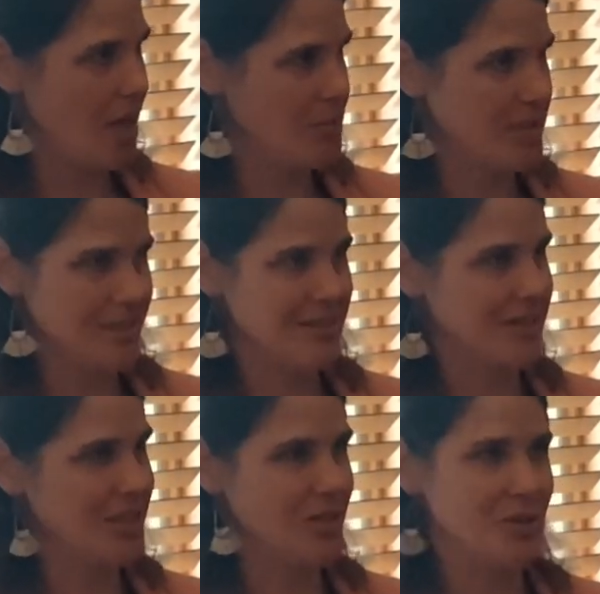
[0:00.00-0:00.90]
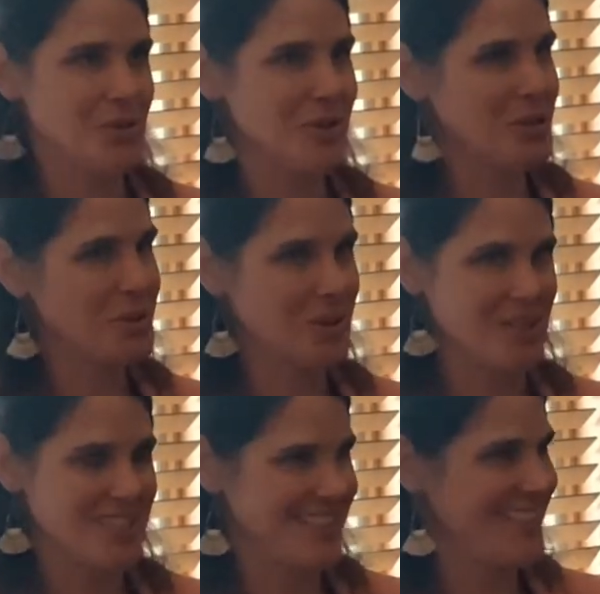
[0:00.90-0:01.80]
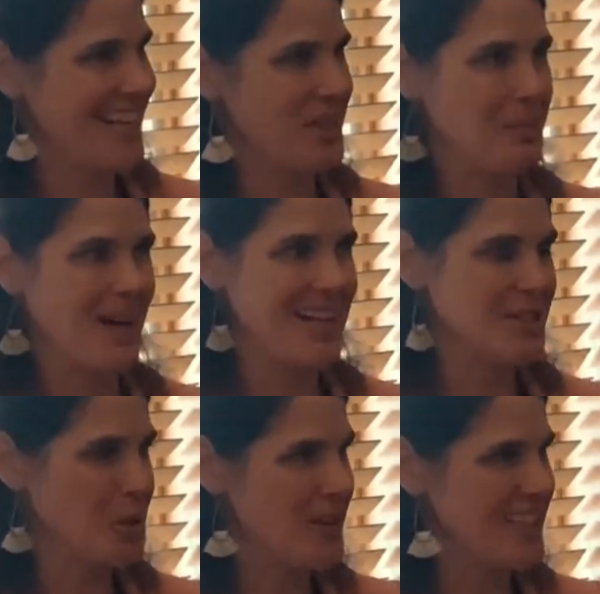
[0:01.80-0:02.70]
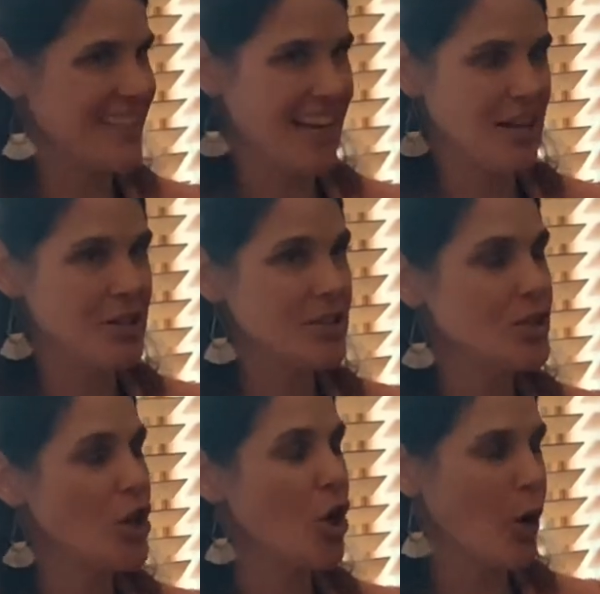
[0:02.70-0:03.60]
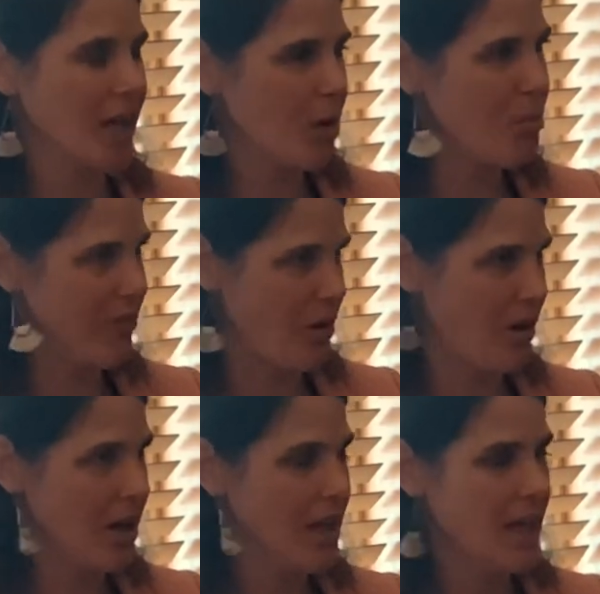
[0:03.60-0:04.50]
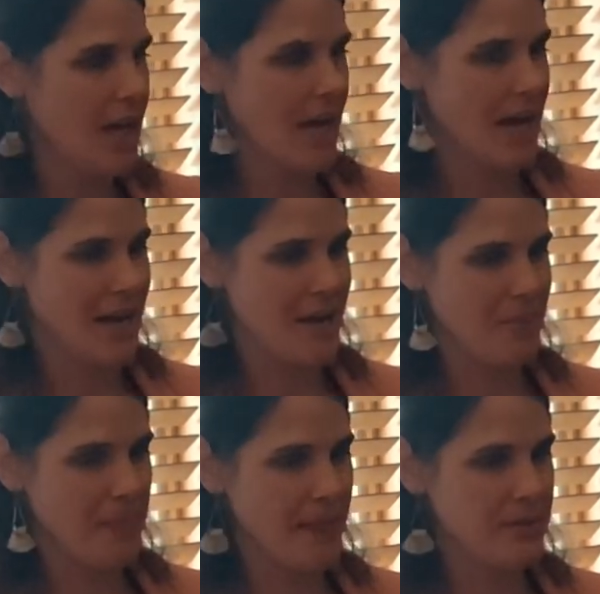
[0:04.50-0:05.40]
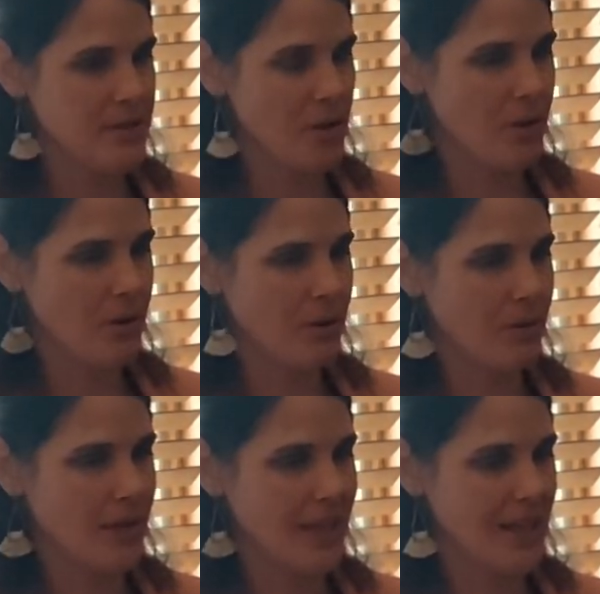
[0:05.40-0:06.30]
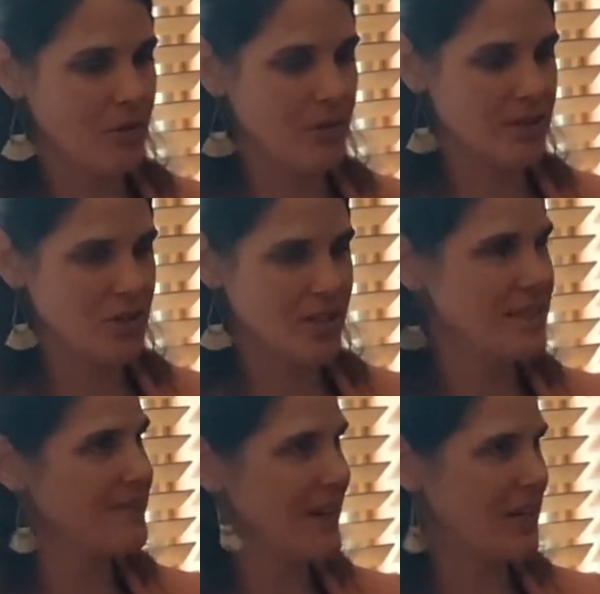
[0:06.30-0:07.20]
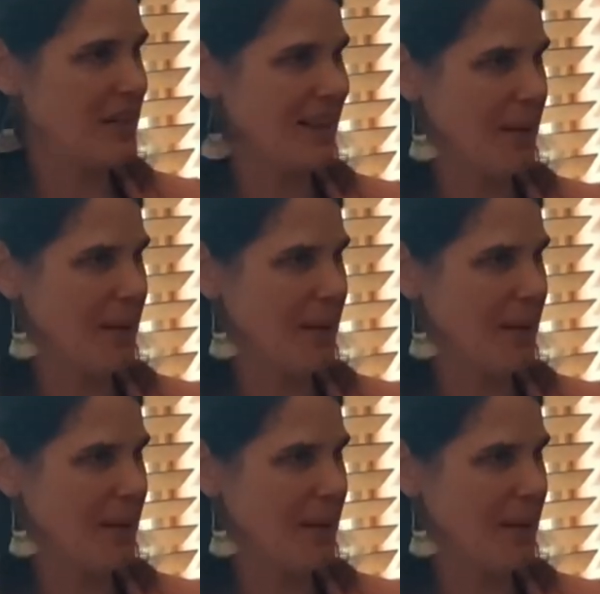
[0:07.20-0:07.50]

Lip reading: to do their chores and take their bath and all this thing. And he's so helpful. So it was just very like